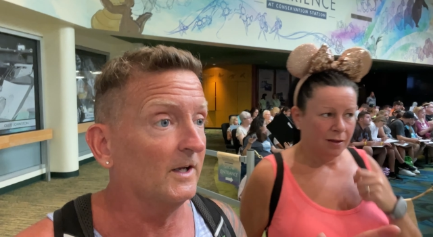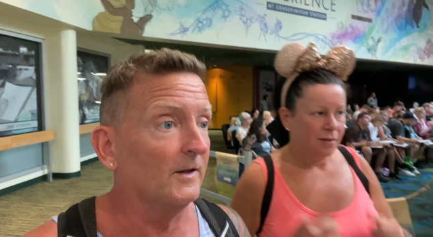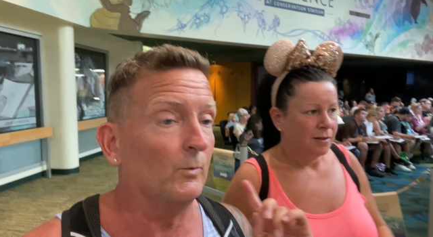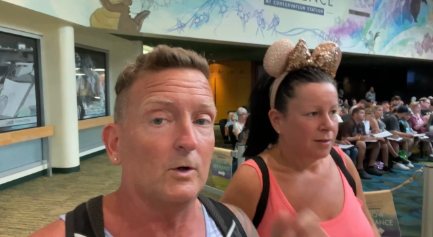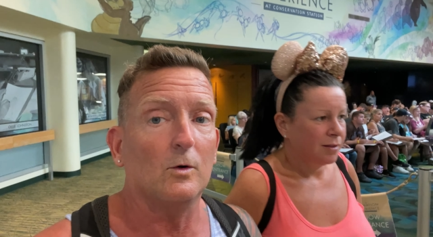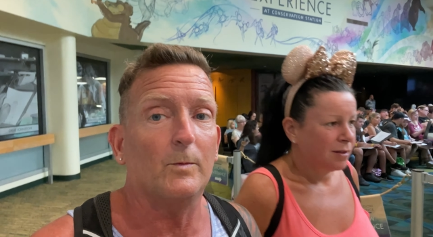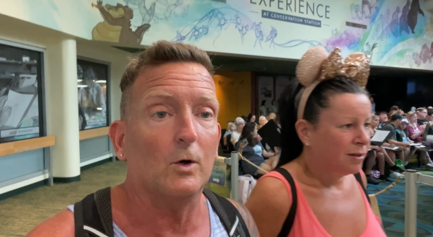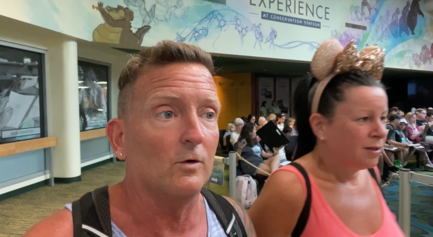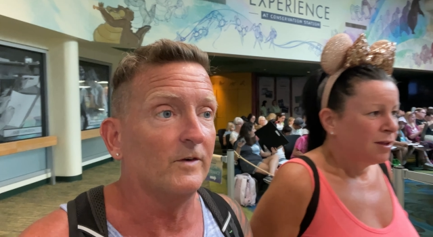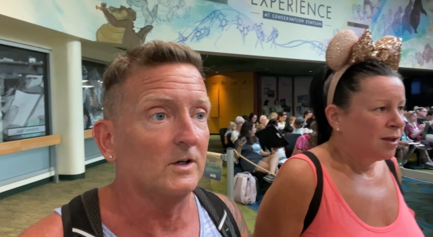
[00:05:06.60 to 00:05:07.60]
Speaker 1: and then we're going
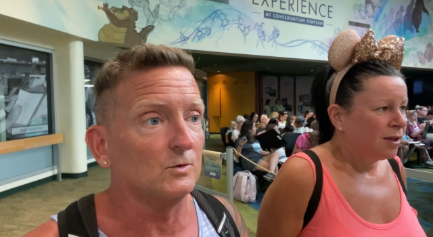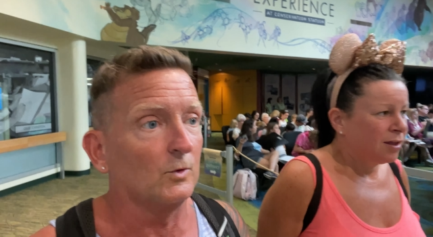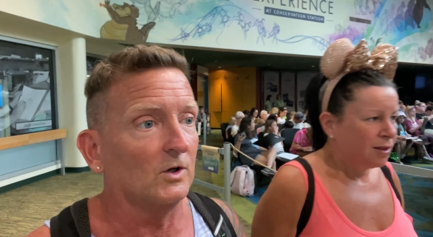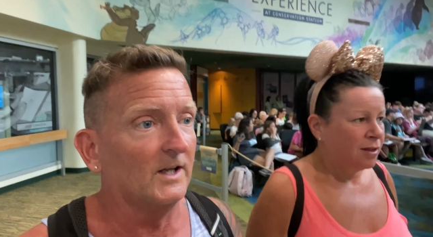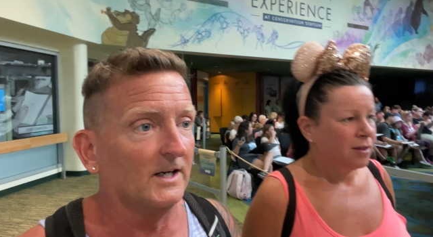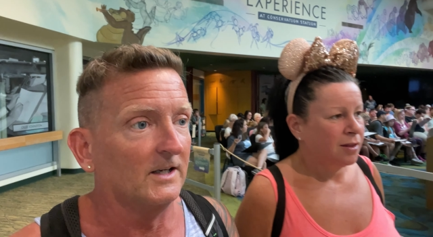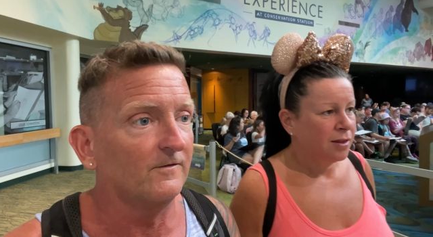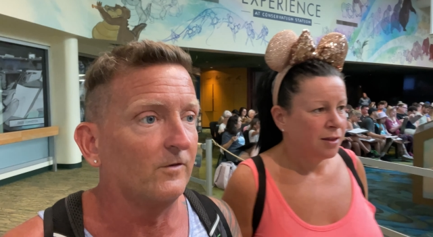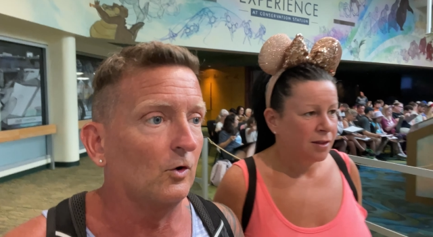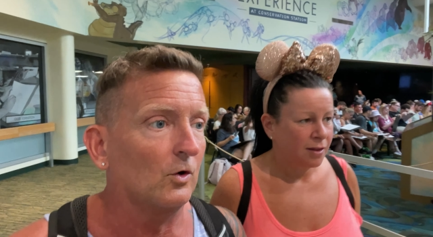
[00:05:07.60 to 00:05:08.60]
back over because we've got Lightning
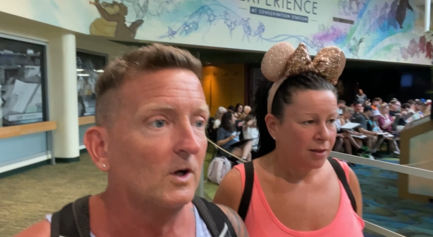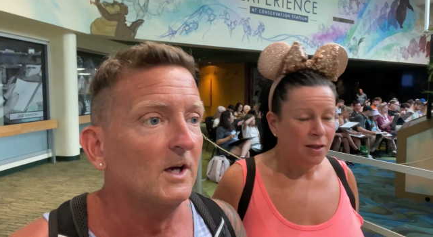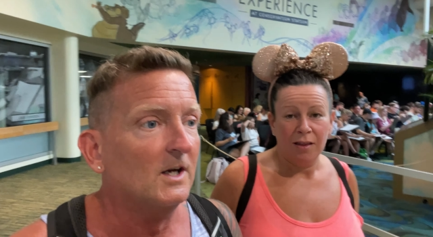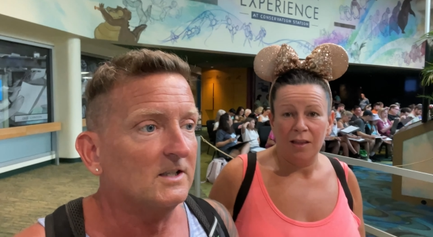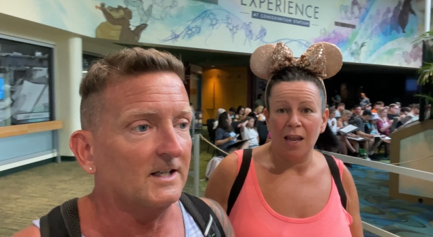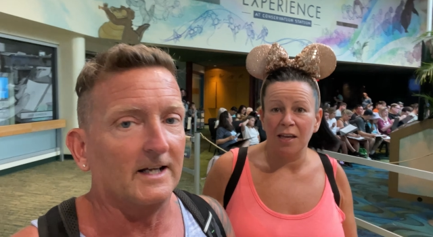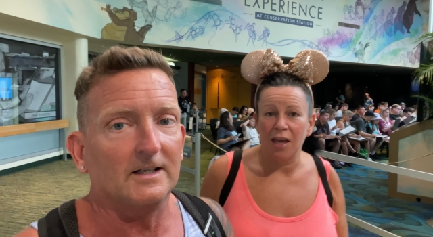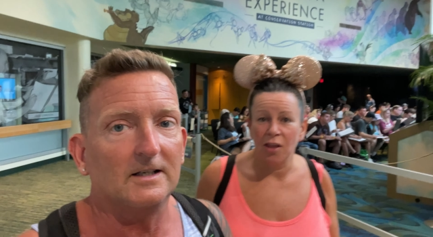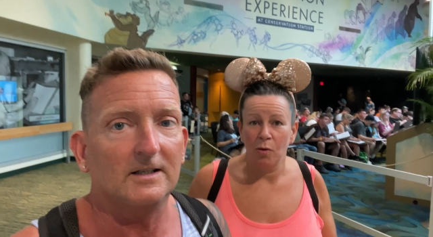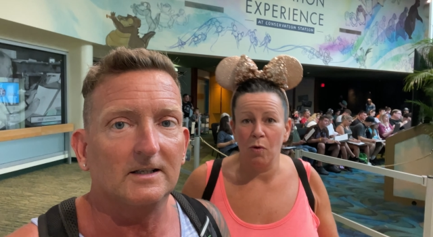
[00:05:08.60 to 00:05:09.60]
in for to get.
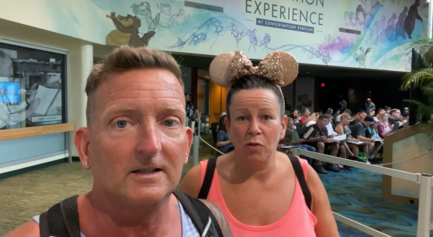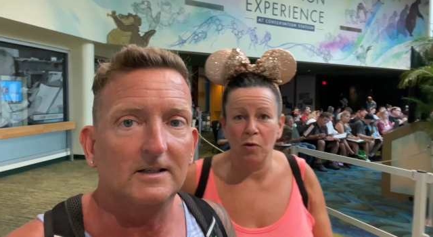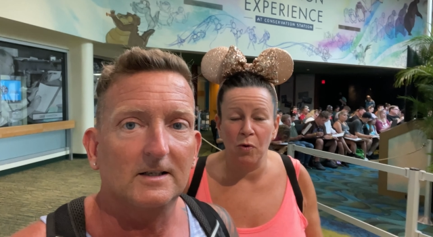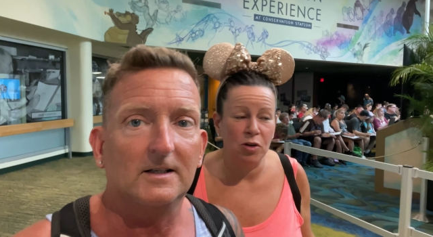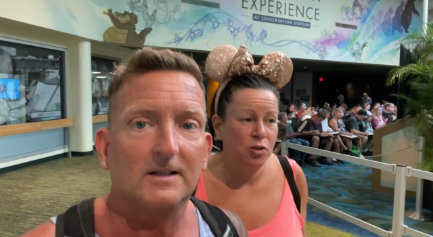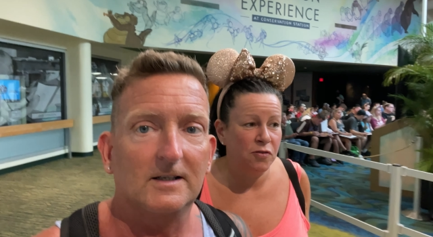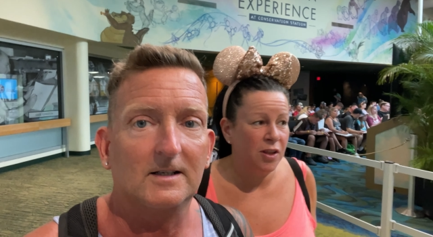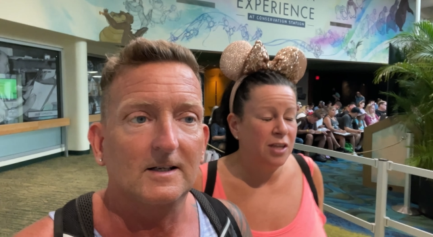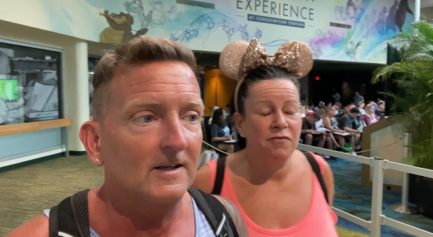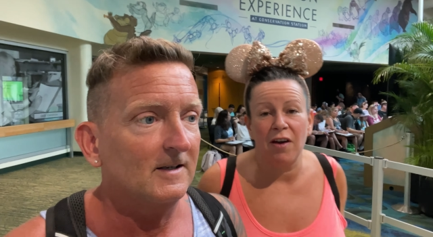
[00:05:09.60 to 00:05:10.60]
One thing we want
Speaker 2: to do for
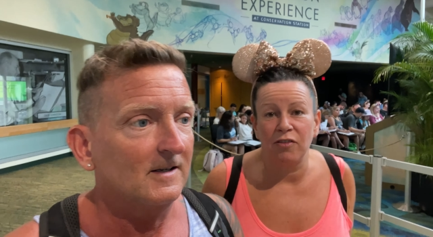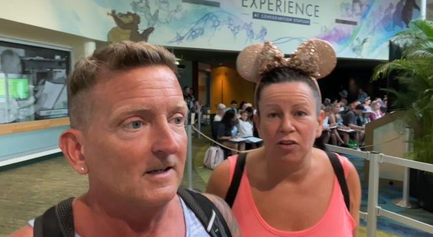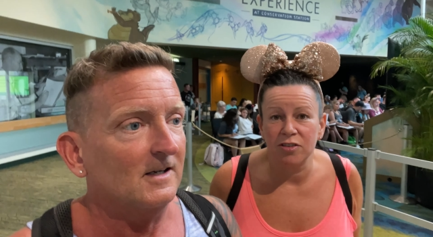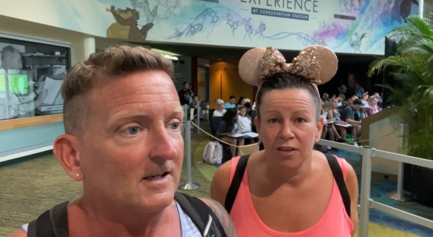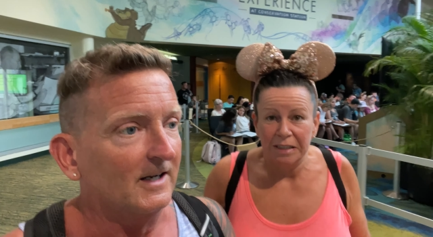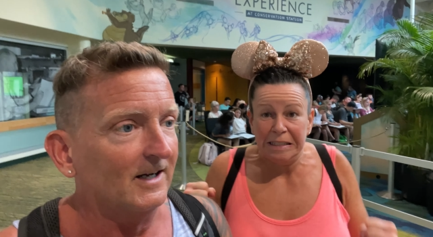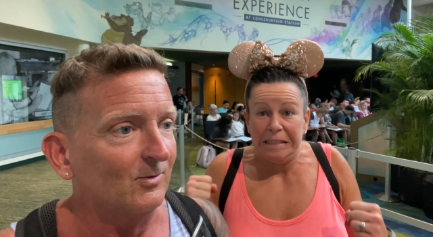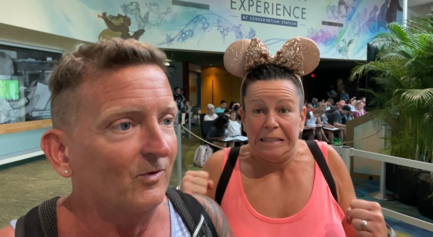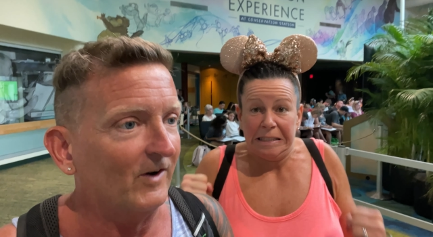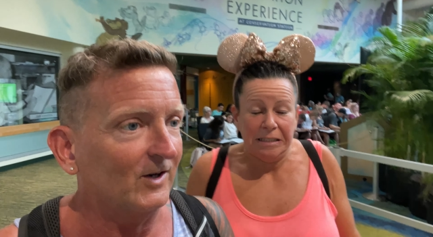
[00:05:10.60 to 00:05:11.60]
the last five years. Yeah,
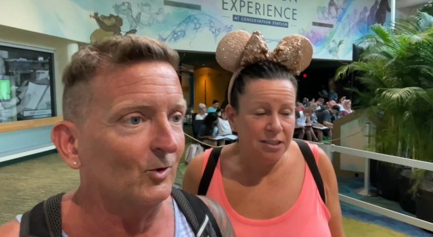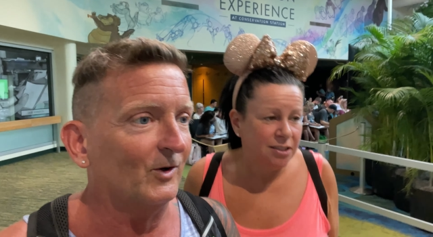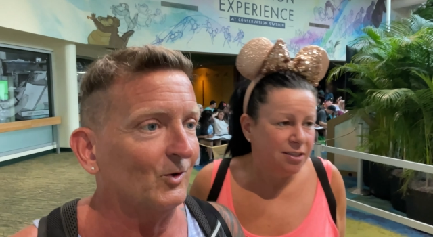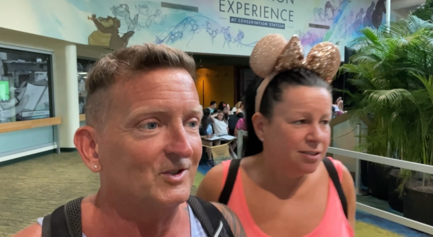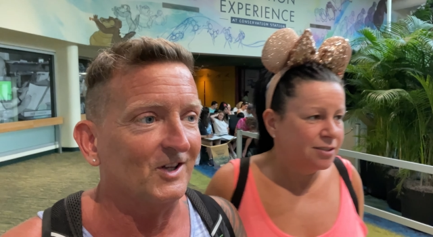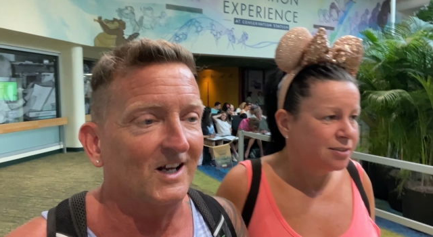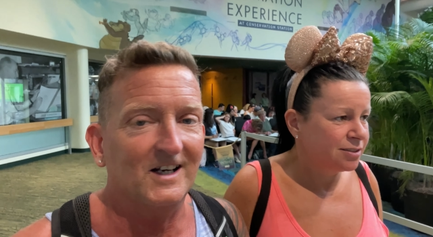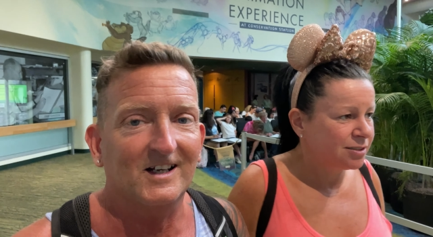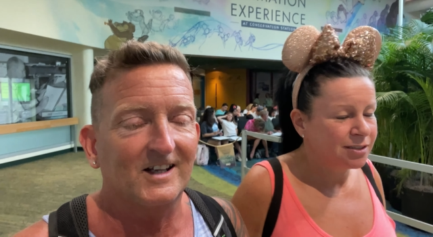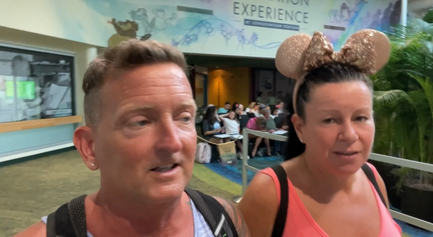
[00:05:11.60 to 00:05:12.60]
Speaker 1: we're finally going to go and see the
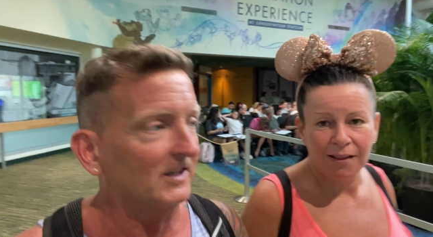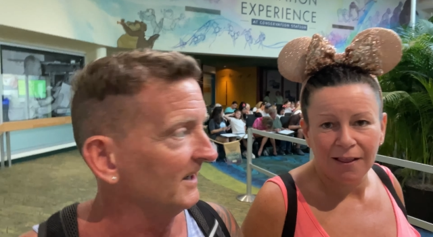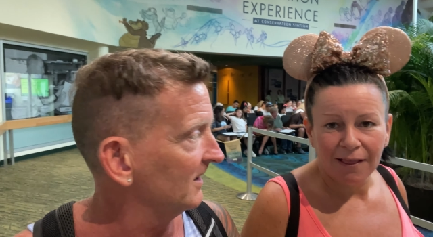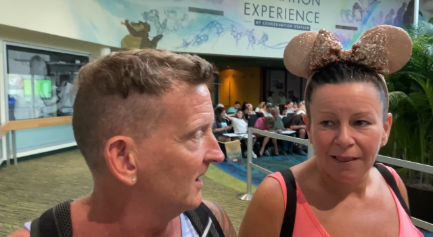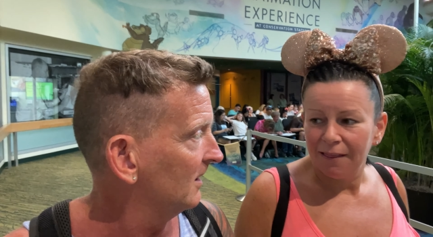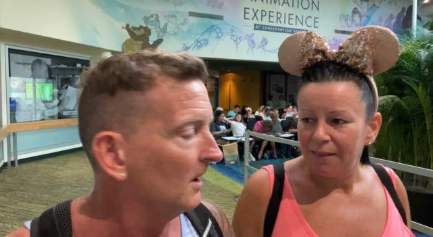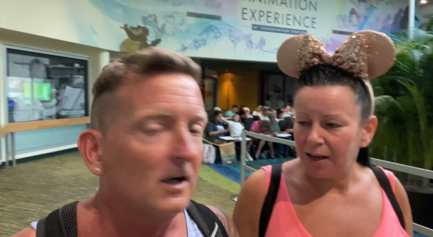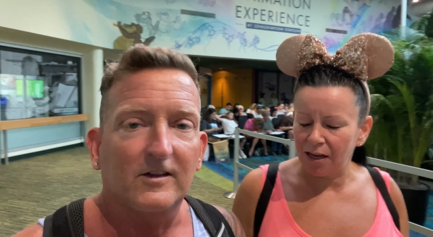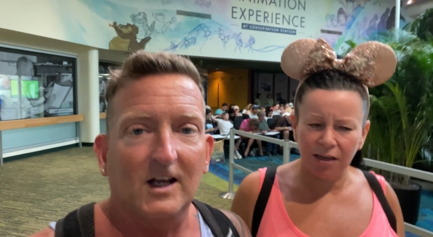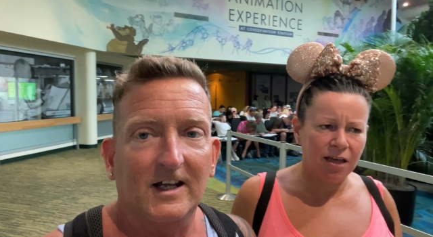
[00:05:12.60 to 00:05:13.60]
Lightning, the Lightning King.
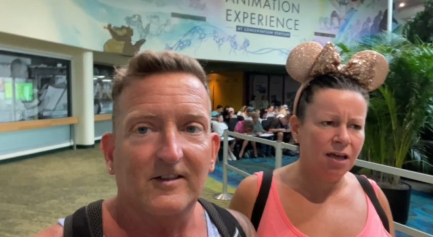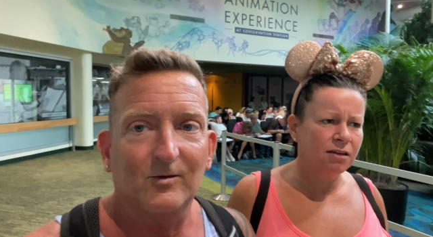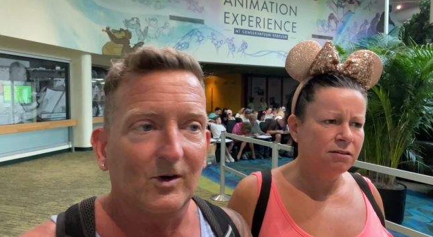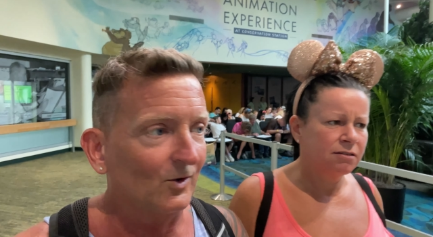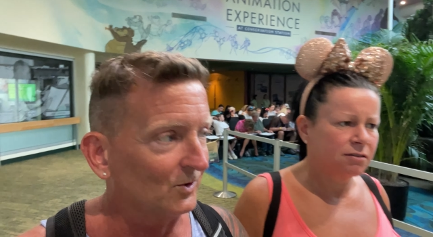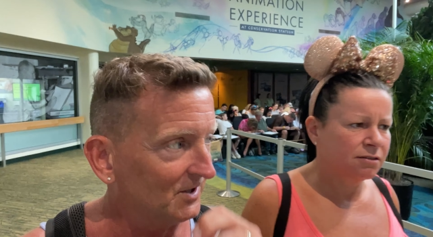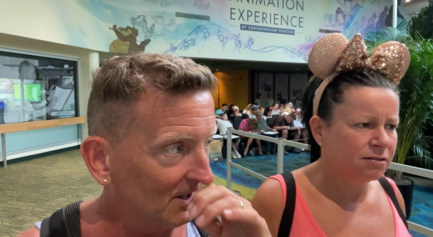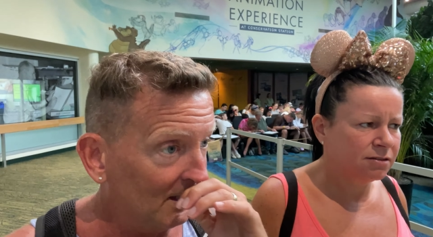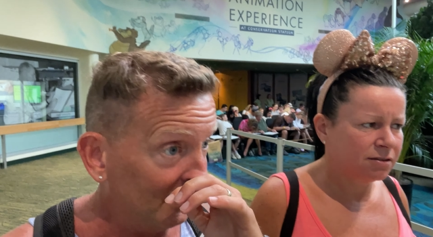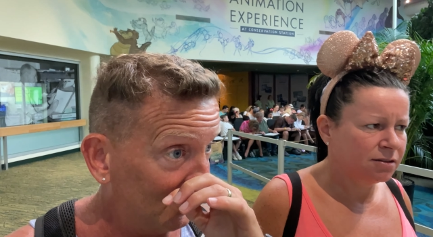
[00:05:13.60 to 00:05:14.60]
The Lightning We're going to go and see
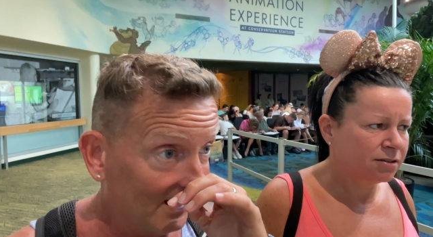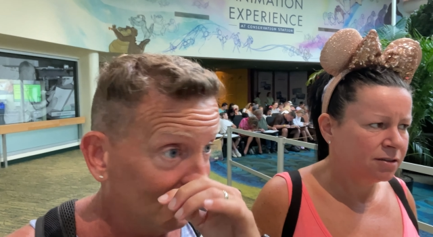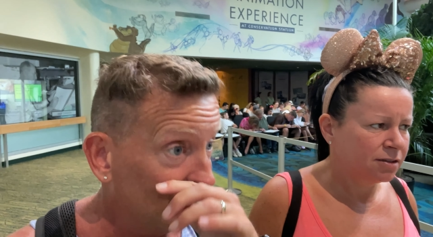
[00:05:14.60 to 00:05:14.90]
the Lion King.